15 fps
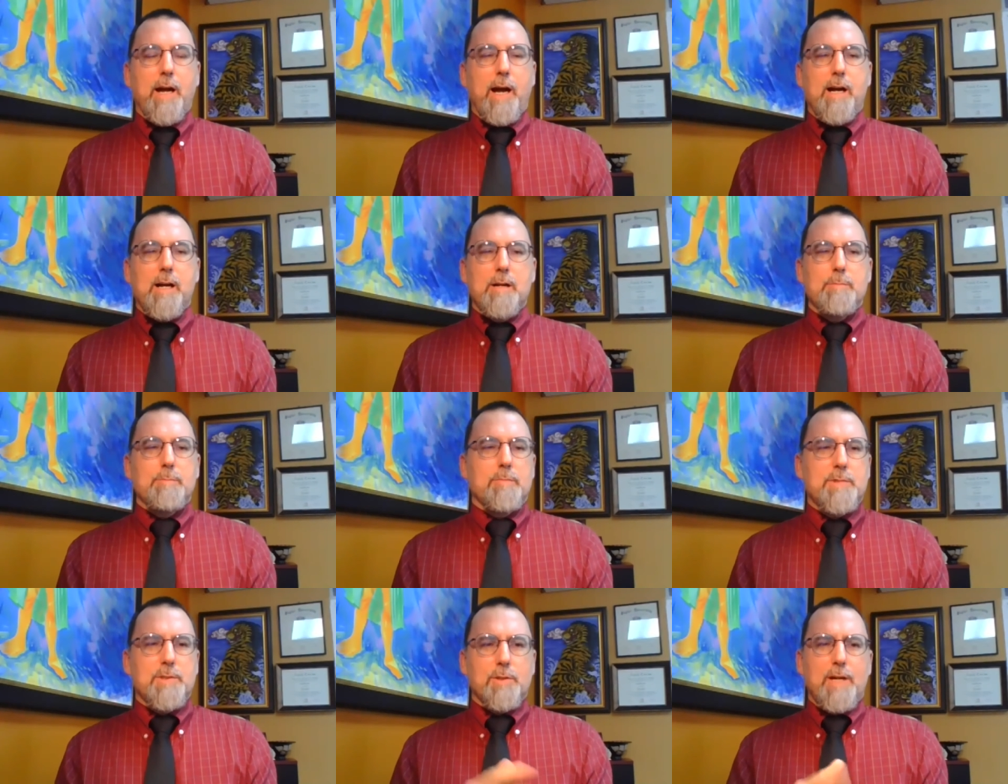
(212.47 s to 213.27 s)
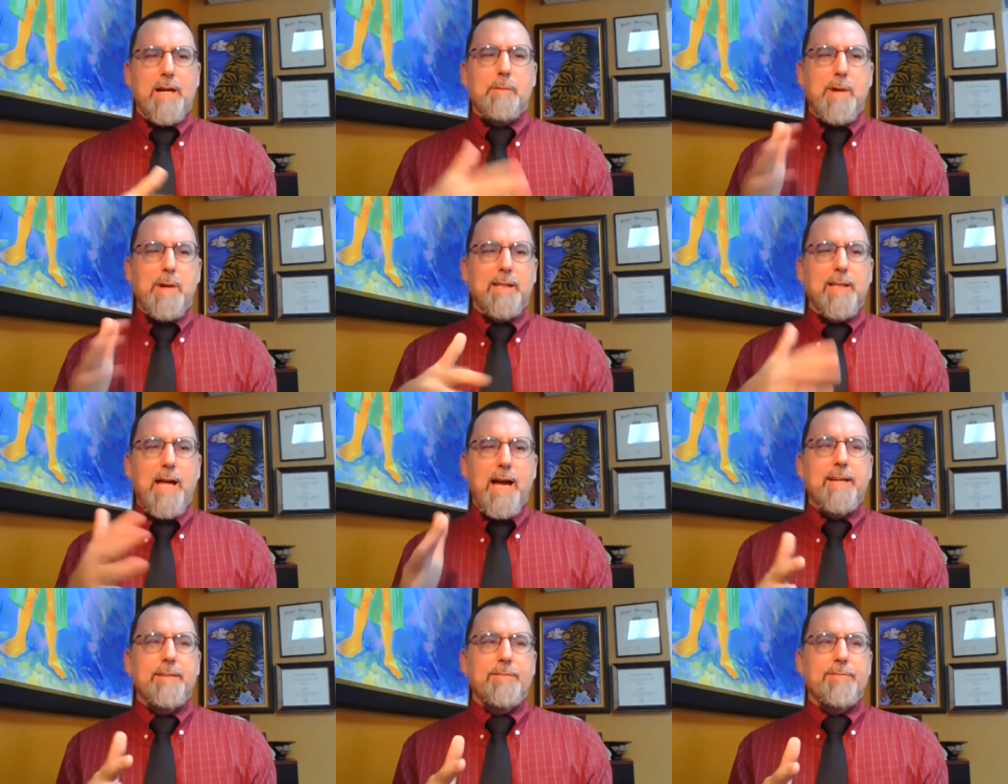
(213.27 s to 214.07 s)
Um, throughout my
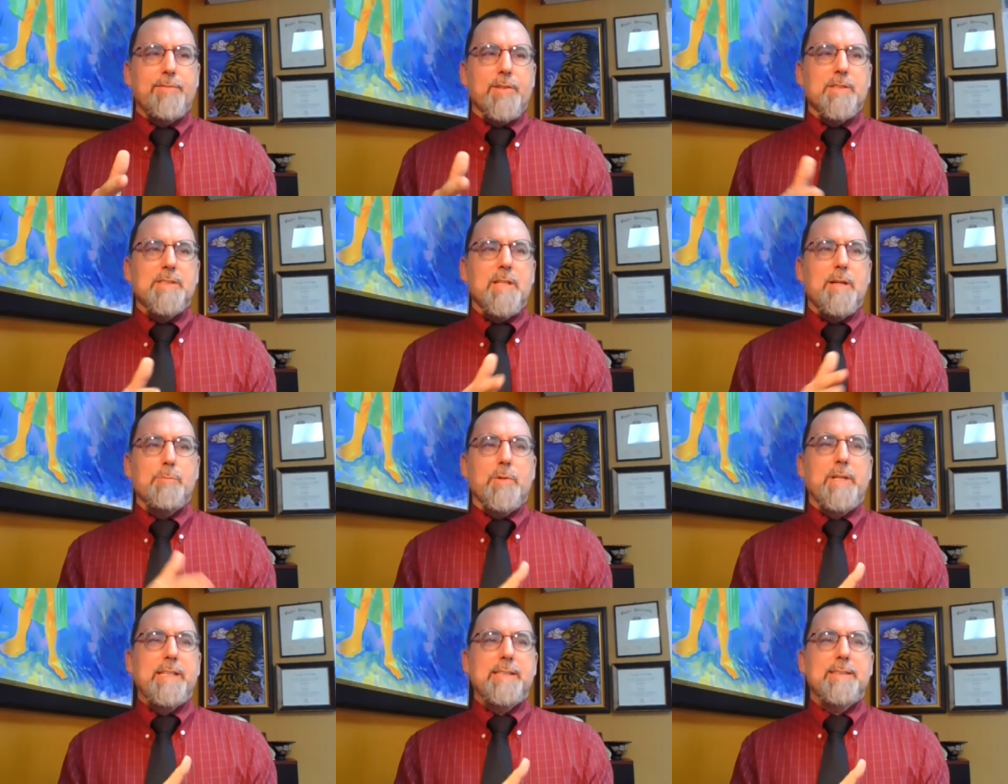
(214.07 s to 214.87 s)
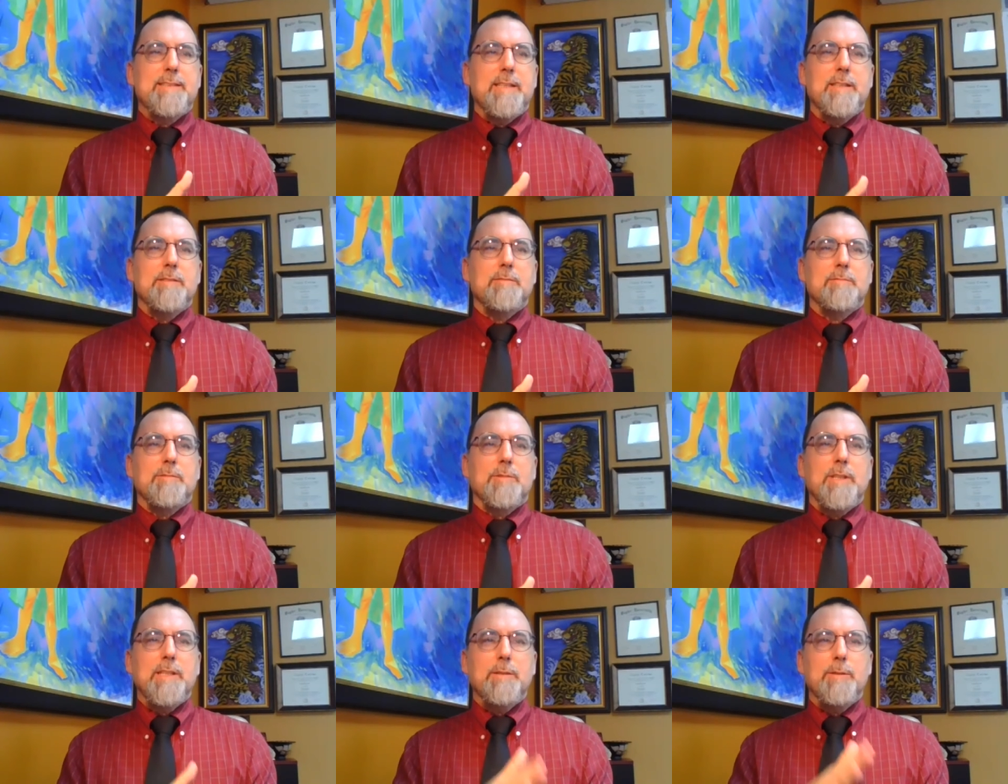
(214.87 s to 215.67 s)
life, for some reason,
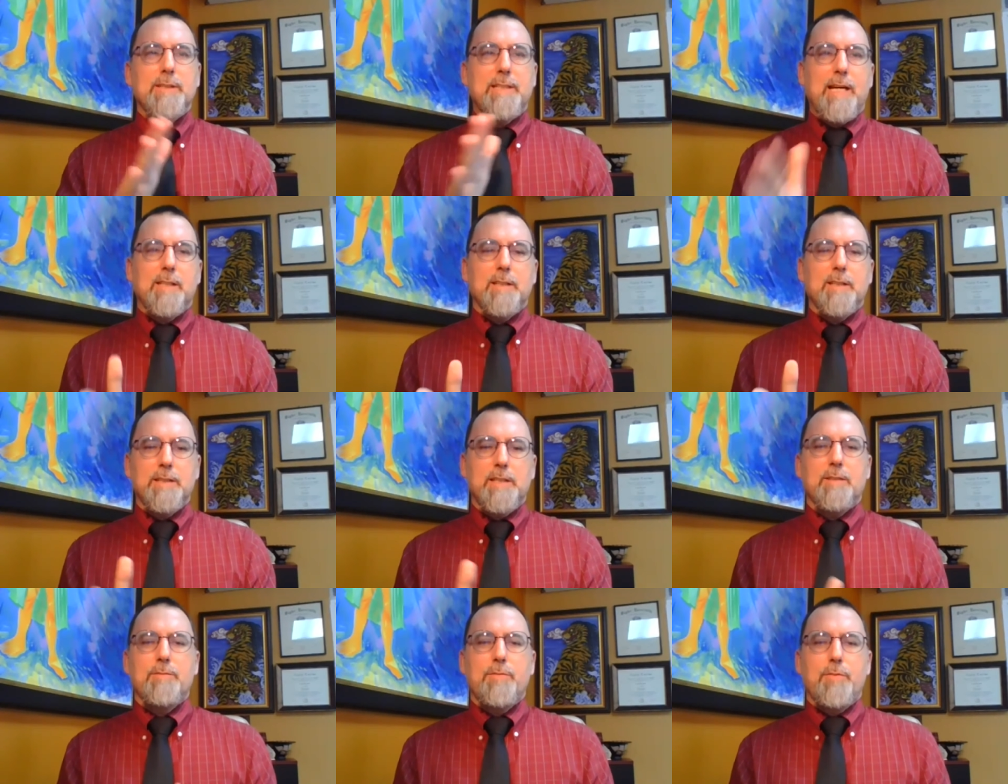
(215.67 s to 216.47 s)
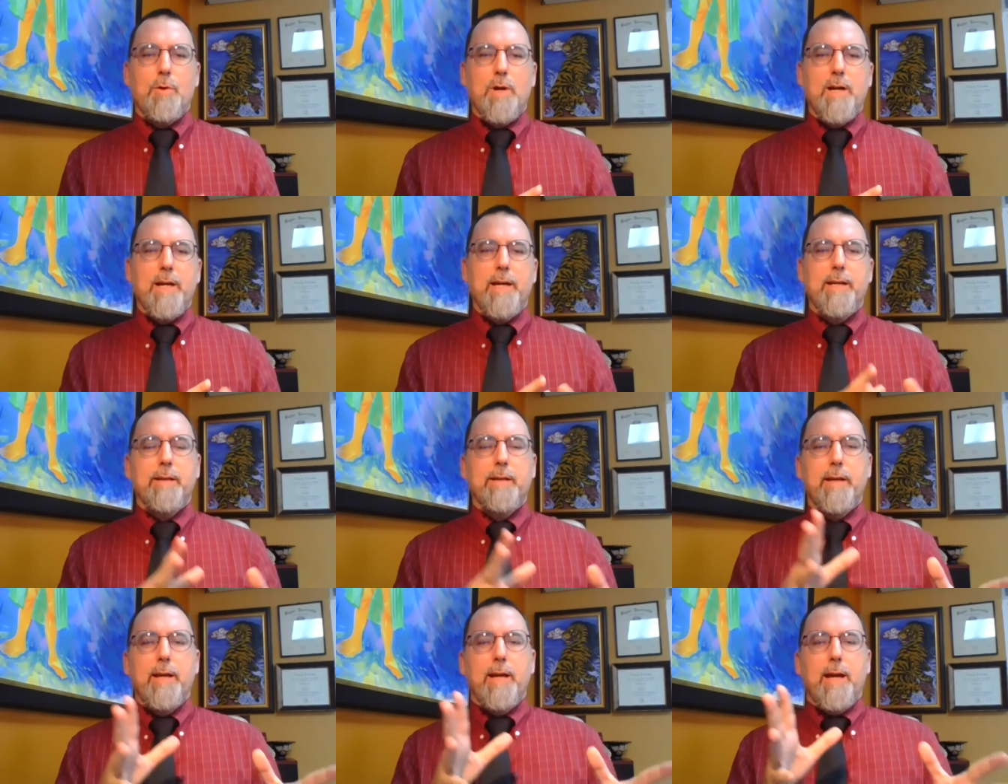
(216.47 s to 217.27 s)
really without looking for it,
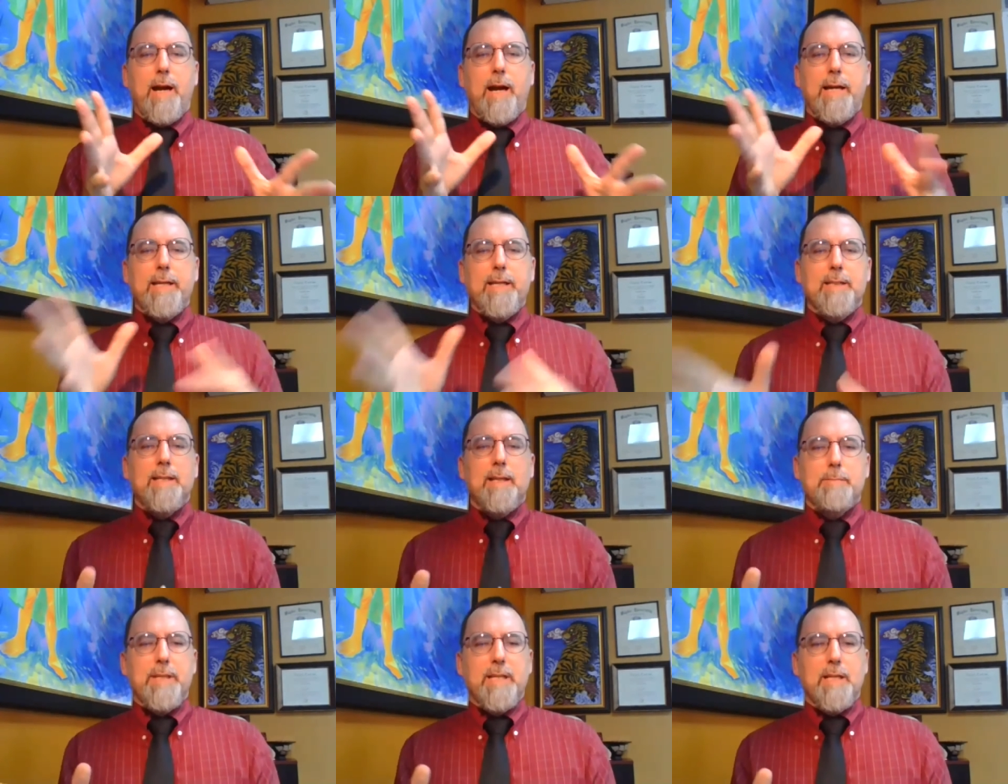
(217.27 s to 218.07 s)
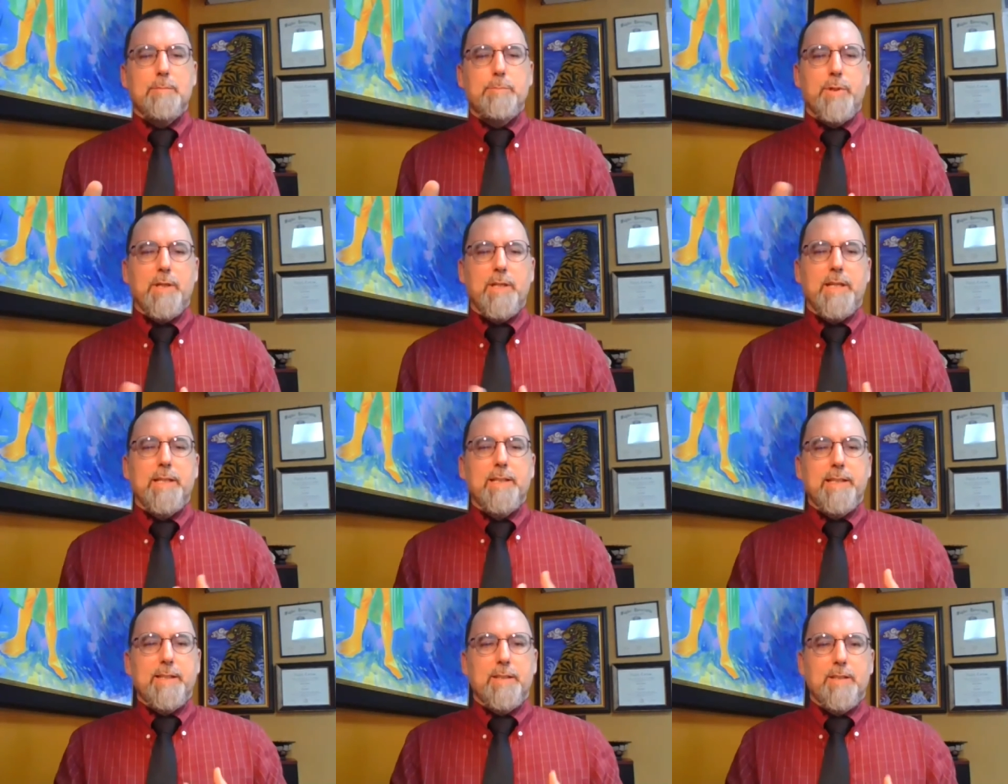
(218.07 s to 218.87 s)
I end up getting put
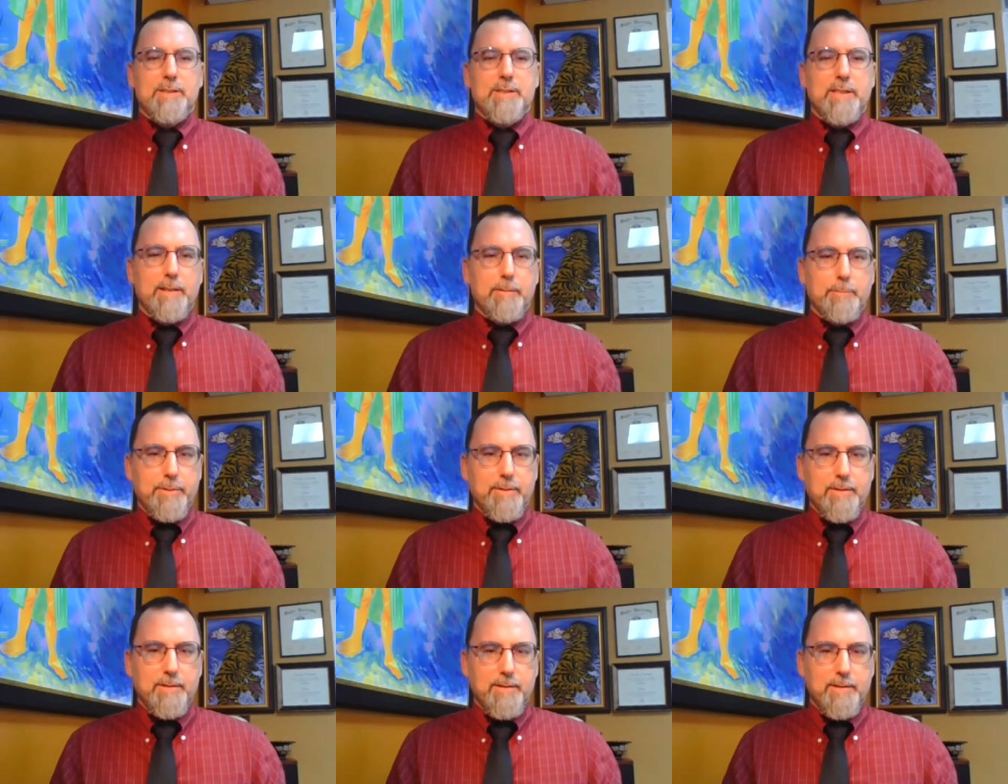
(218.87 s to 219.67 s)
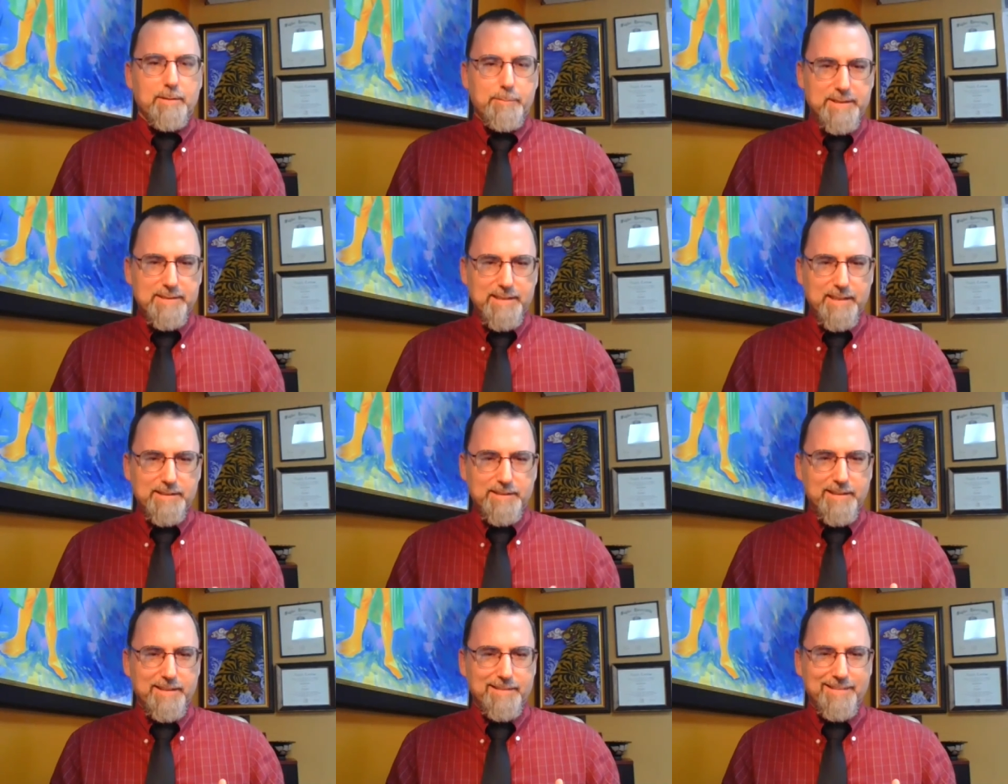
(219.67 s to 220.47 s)
in leadership
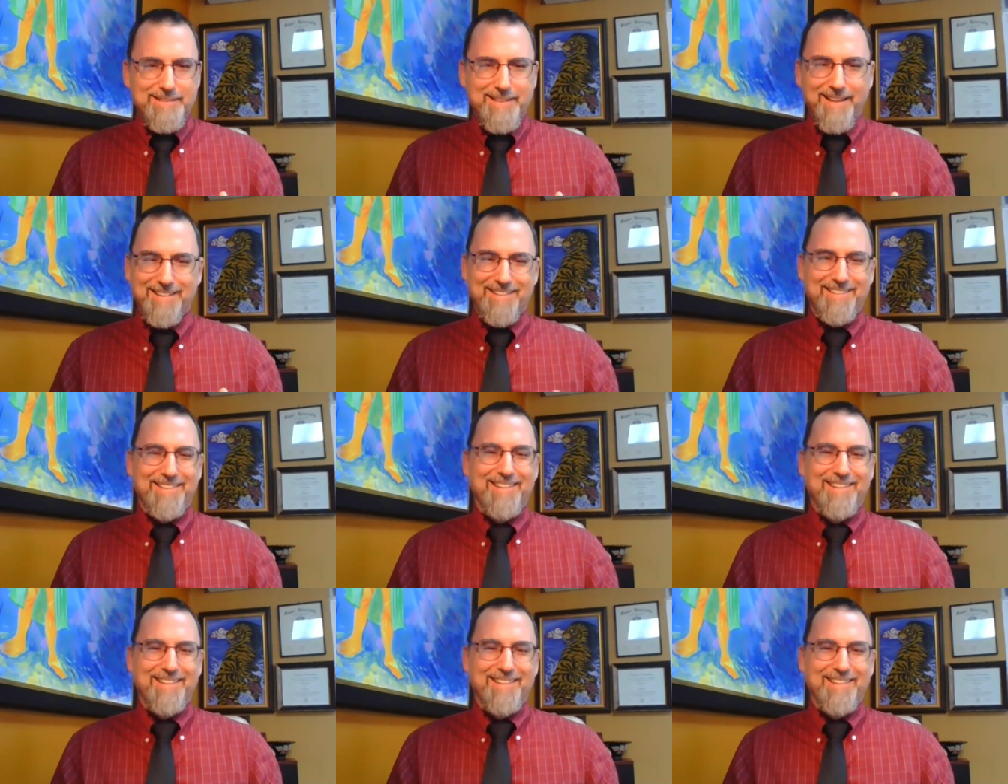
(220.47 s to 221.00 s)
positions.